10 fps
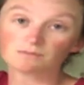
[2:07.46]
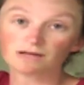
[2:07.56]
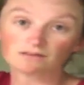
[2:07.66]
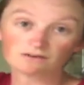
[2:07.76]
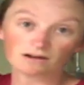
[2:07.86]
coming
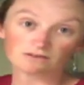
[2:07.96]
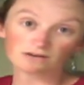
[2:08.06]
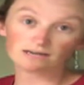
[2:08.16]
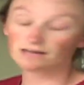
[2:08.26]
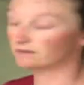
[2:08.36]
out of the ground
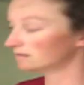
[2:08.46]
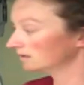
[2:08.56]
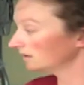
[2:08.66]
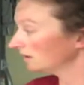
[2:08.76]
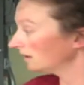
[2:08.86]
right now
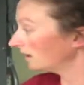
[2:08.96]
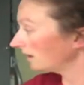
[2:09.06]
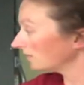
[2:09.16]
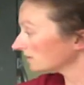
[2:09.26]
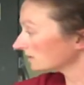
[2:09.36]

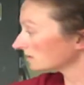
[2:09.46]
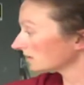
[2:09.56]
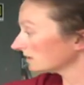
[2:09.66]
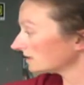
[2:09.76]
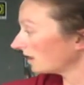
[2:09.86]
this is
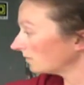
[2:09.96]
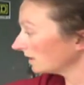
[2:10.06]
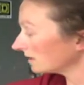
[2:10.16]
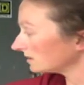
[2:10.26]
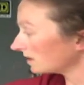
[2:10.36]
going to tell
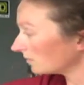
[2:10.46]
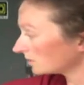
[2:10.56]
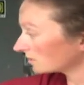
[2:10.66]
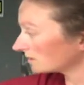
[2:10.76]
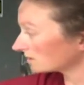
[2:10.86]
me the
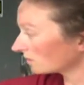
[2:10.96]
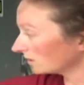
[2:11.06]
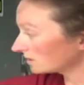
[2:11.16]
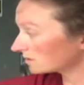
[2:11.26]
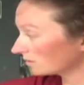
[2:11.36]
temperature that's
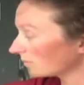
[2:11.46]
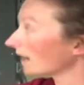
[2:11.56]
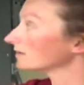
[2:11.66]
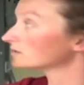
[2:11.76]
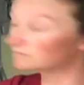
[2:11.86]
going to solar
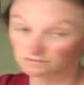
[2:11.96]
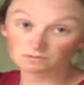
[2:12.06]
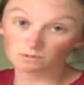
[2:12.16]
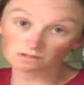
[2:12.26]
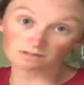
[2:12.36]
panels,
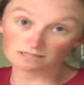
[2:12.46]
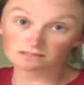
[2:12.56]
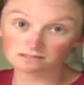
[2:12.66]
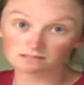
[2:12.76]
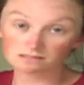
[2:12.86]
51
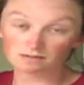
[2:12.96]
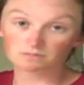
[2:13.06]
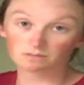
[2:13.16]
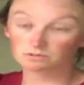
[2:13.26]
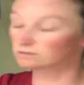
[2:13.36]
degrees, the same
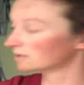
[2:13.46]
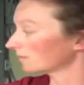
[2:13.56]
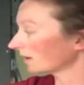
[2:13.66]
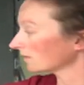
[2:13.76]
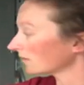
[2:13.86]
temperature is
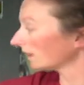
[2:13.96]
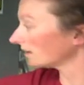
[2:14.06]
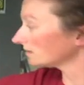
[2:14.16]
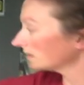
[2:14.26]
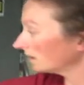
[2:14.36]
coming out of the
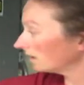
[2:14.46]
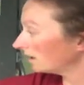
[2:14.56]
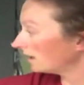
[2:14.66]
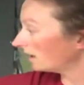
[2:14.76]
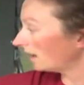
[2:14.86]
ground.
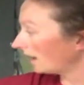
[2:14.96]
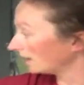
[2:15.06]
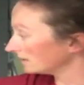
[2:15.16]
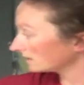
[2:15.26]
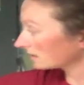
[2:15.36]

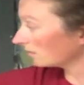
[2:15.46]
And it's